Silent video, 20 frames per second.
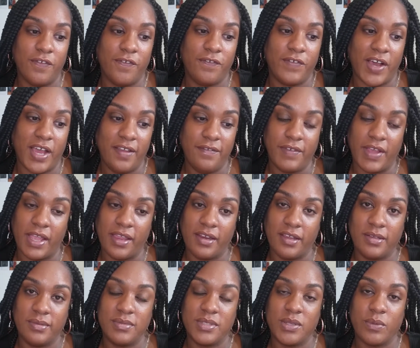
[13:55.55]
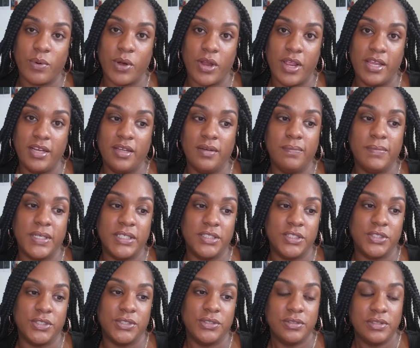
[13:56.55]
five items were in a
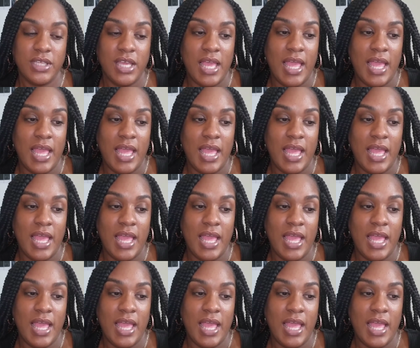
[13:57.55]
bundle